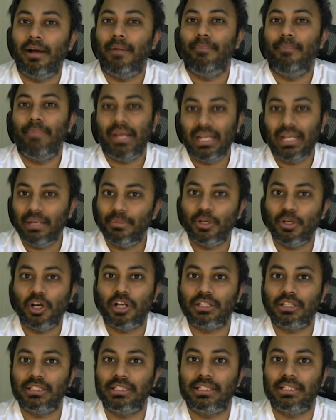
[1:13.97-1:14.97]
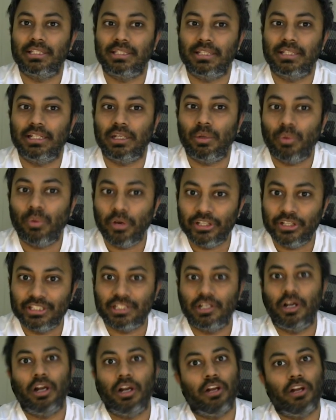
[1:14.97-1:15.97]
Mainly because it avoids a
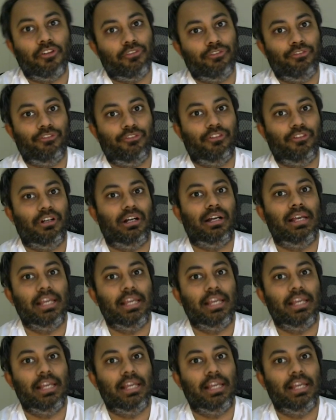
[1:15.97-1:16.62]
lot of